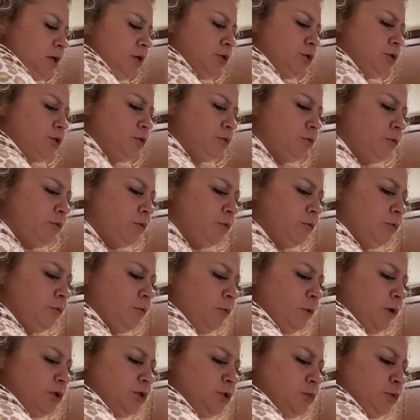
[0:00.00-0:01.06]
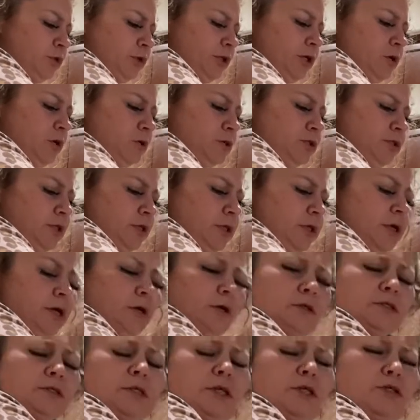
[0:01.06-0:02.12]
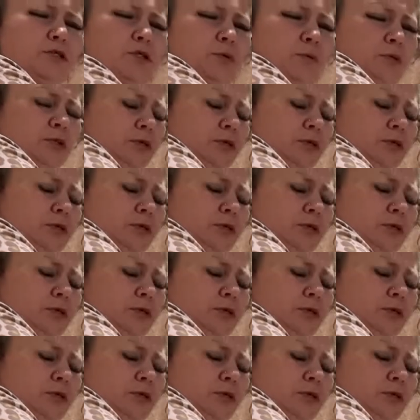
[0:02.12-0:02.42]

do where it's really close to the ears, I do with